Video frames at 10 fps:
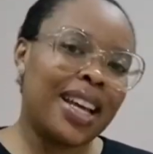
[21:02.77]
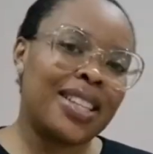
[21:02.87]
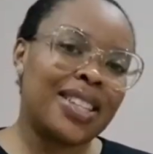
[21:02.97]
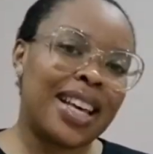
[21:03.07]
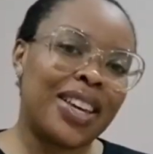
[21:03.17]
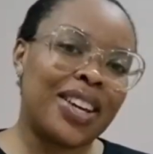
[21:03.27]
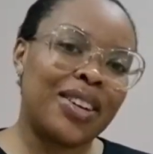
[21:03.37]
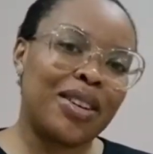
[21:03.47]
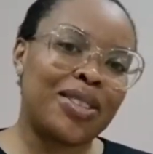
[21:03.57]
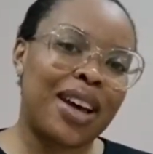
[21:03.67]
so that you can
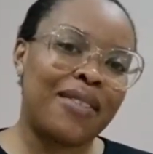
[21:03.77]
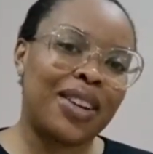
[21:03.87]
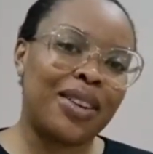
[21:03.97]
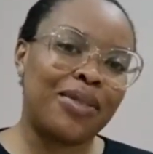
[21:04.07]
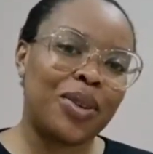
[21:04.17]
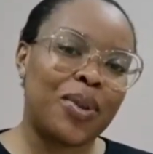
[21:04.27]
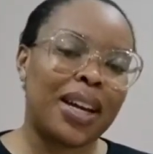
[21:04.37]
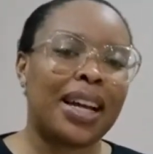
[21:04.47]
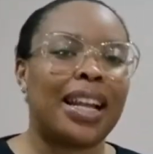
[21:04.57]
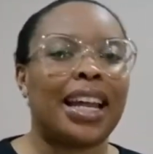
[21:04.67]
also have a lovely
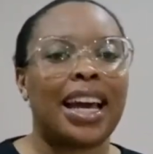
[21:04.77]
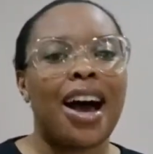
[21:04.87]
week like